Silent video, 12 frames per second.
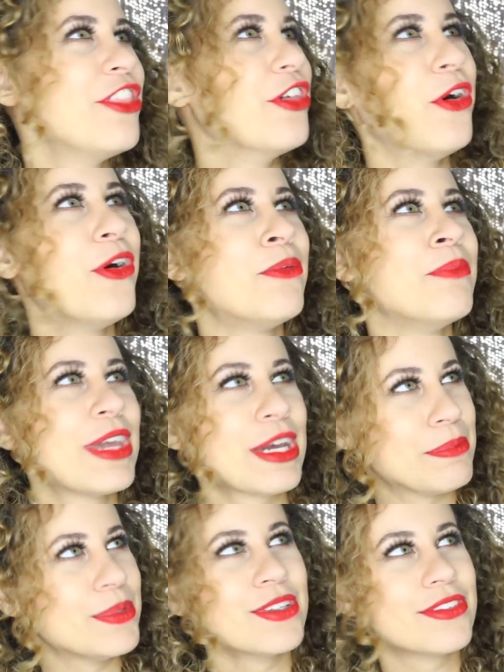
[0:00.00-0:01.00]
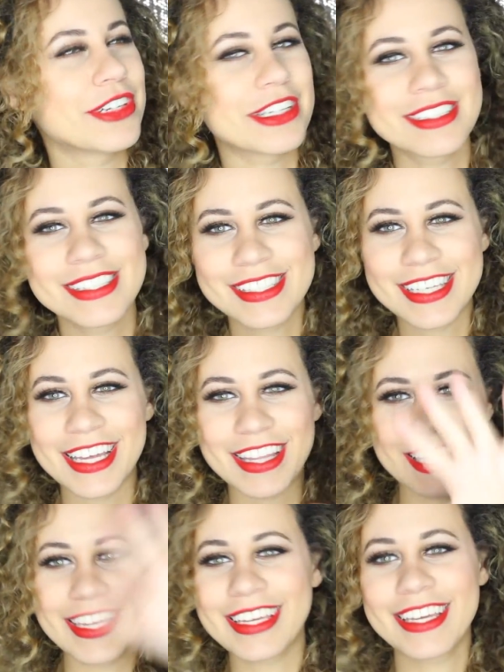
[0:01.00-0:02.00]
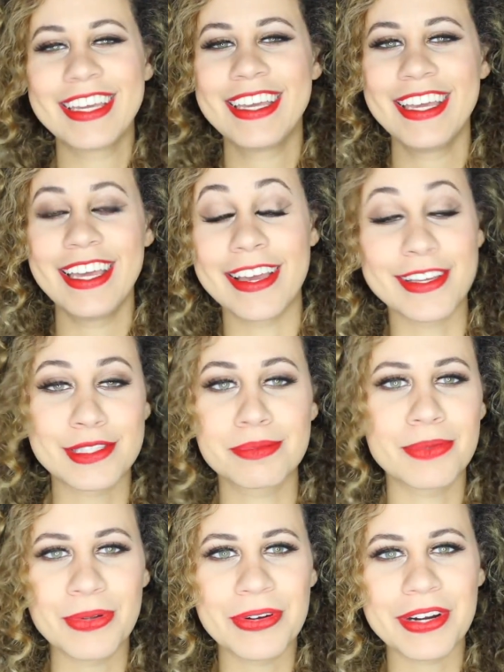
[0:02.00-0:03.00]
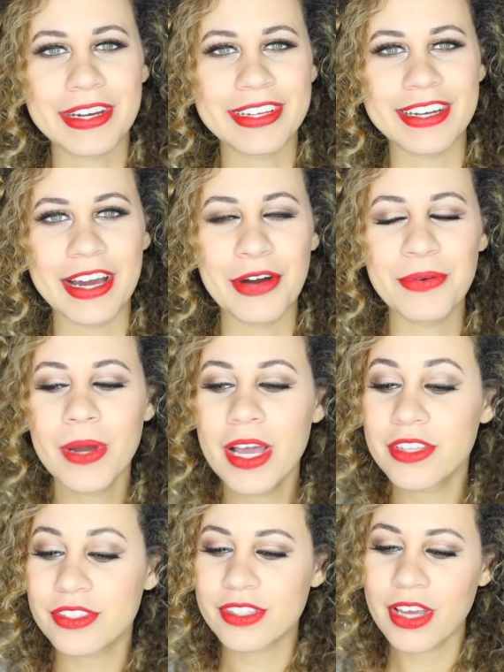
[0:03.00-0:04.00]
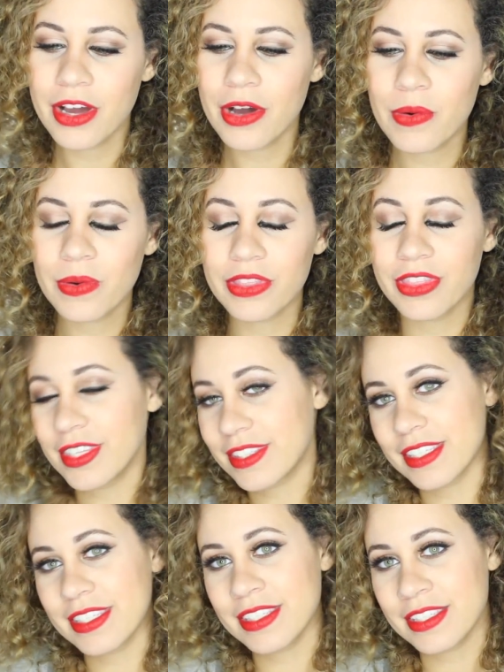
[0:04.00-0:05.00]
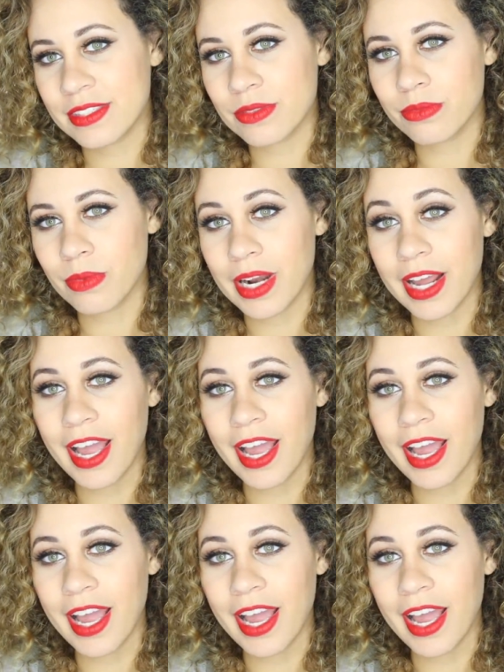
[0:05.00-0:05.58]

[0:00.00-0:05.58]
the whole makeup universe to like explore, you know. So this is what